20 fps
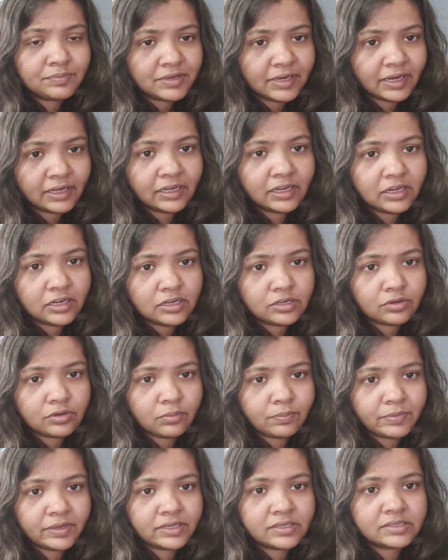technical
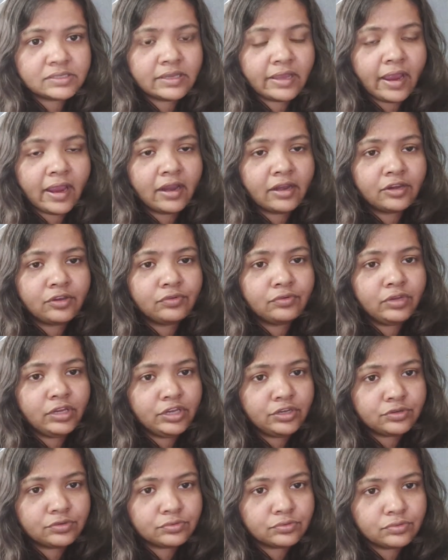topics, and you
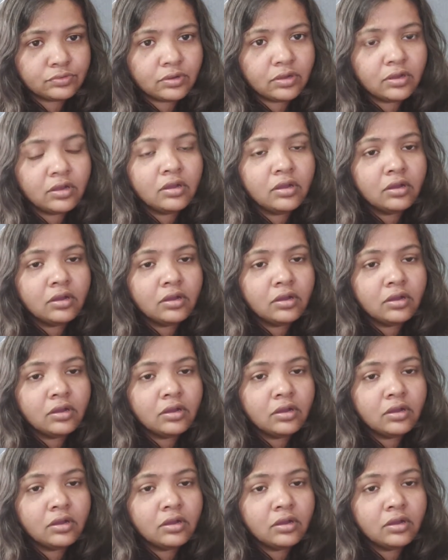need to